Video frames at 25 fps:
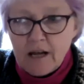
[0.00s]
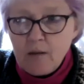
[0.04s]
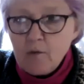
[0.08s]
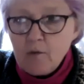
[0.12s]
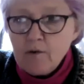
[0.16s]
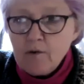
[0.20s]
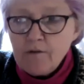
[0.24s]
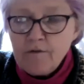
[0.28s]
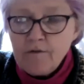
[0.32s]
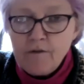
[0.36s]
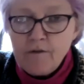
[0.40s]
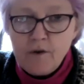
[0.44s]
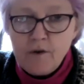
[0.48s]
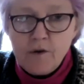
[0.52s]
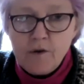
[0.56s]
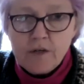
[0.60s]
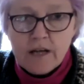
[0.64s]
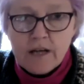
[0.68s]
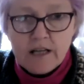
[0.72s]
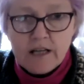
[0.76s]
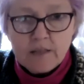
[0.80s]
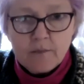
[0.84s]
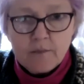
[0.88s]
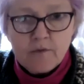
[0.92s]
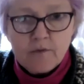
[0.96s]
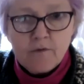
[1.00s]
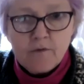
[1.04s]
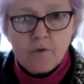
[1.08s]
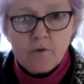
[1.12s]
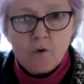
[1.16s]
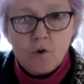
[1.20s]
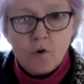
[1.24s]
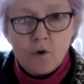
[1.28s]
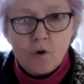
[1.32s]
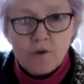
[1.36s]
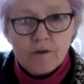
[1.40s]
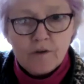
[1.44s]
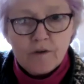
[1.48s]
We're a few days
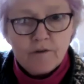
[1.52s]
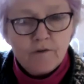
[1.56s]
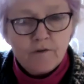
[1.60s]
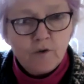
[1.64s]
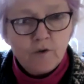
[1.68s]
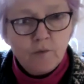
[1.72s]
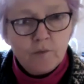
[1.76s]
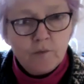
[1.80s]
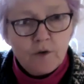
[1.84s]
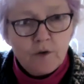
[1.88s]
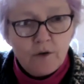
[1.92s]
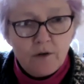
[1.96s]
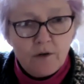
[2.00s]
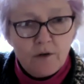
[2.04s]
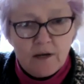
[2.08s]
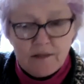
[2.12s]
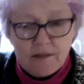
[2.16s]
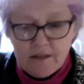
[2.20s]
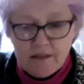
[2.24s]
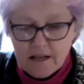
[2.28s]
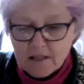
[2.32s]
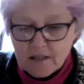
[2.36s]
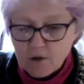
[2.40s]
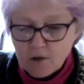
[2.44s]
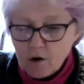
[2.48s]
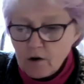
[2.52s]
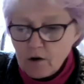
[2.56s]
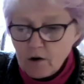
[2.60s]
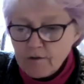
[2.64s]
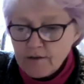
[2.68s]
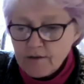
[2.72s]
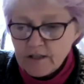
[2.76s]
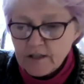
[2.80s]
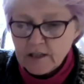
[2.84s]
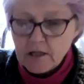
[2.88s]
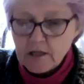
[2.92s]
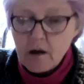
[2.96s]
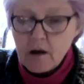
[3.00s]
before the full moon, and that's
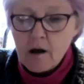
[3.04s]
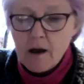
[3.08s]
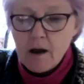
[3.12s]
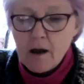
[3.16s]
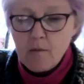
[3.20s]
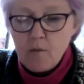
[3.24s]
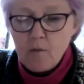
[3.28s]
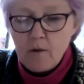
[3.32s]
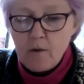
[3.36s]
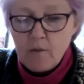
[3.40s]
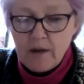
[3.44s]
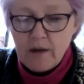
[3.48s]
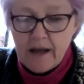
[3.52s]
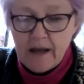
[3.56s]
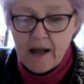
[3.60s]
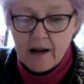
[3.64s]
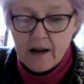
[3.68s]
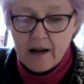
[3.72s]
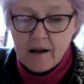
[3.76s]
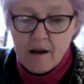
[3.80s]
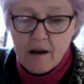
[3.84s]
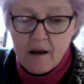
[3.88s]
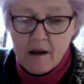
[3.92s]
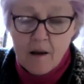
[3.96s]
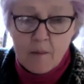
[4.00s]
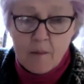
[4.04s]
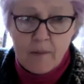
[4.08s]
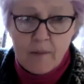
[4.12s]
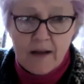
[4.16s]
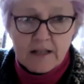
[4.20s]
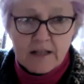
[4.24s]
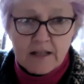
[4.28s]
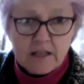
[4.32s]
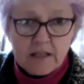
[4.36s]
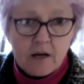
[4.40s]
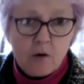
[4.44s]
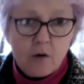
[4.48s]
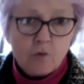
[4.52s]
often a time when we get
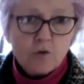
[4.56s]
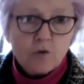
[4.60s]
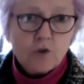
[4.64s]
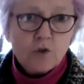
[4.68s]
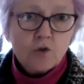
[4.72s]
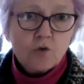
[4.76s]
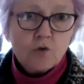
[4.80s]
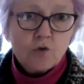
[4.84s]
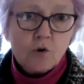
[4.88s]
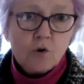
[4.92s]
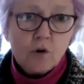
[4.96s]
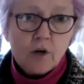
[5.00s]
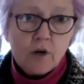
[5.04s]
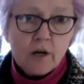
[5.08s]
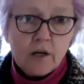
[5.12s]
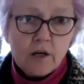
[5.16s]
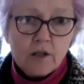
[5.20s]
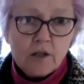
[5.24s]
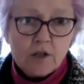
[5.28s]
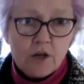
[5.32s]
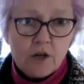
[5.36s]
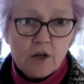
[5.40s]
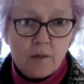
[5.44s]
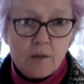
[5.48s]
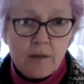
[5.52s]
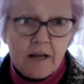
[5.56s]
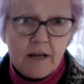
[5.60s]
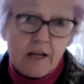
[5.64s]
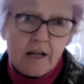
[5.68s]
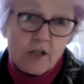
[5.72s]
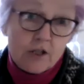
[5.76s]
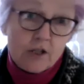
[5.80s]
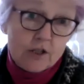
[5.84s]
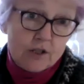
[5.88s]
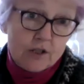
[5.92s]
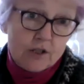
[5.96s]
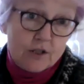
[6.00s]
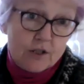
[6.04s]
better and stronger germination.